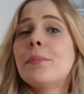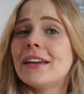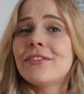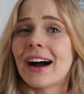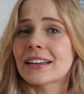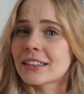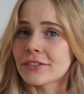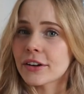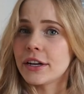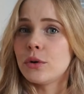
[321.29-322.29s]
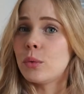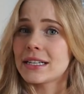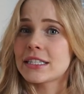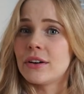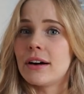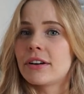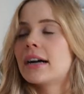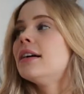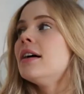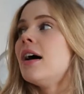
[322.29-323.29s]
be a factor for you whatsoever.